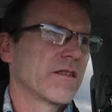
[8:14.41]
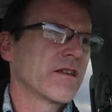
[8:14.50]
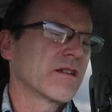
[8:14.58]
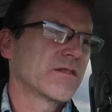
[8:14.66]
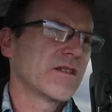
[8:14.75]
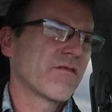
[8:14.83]
I
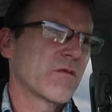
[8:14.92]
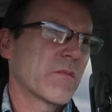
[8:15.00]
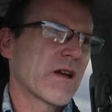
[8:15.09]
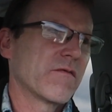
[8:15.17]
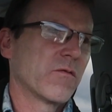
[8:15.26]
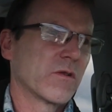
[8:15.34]
think a
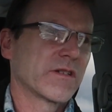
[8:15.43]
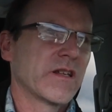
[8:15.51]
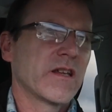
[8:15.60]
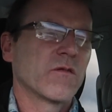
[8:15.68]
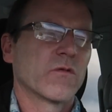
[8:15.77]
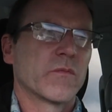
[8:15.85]

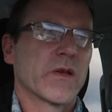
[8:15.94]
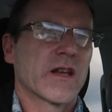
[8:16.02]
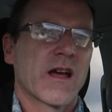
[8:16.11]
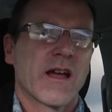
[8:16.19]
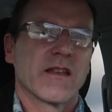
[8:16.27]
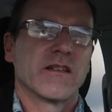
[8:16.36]
7x14 would be
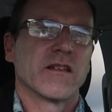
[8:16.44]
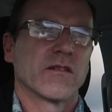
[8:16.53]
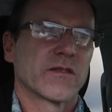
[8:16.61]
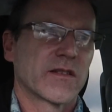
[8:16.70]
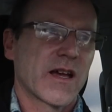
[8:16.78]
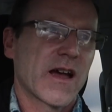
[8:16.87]
an
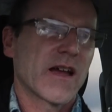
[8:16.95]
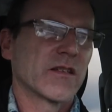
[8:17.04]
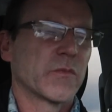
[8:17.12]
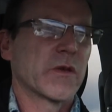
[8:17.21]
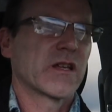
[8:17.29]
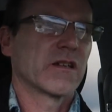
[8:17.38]
ideal
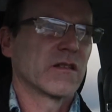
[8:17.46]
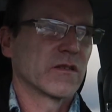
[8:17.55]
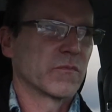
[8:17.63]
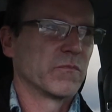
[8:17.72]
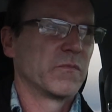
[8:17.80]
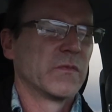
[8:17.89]
size because